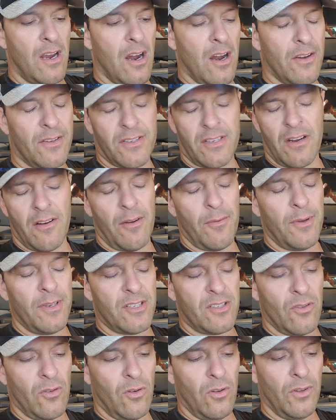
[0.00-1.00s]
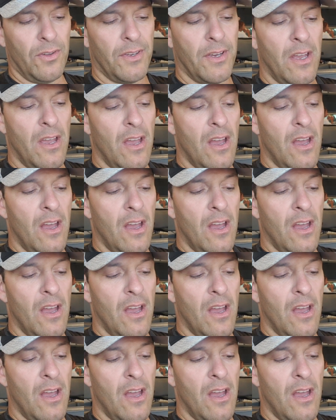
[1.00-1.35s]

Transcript: We sold